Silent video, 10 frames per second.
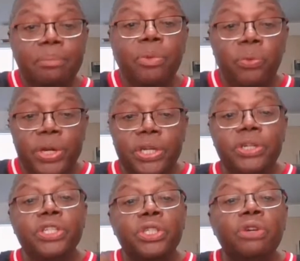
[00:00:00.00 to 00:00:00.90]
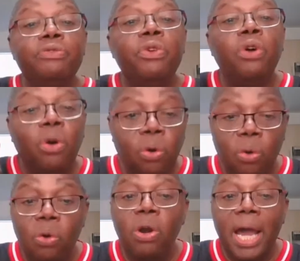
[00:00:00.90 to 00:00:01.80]
Moringa is good for a
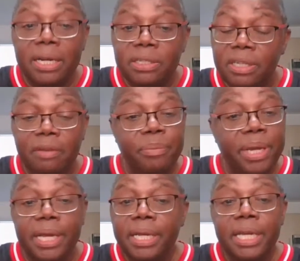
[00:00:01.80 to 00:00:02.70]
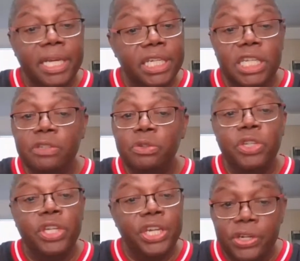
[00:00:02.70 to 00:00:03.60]
whole lot of stuff, man. It gives
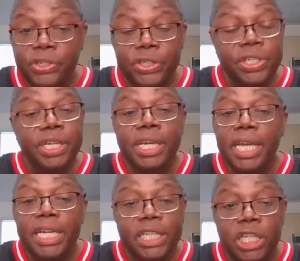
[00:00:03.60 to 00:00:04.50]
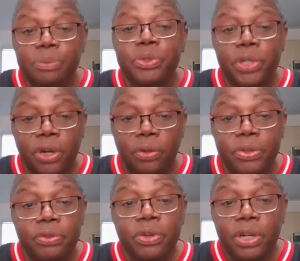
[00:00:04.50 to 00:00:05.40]
you energy and it keeps you healthy.